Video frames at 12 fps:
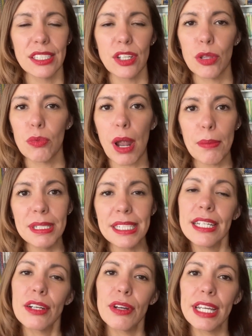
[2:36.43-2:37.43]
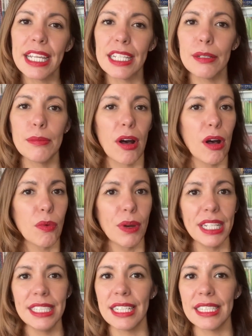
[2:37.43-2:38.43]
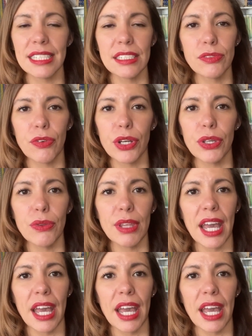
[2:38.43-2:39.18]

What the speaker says: So the Robinson curriculum already does this for you.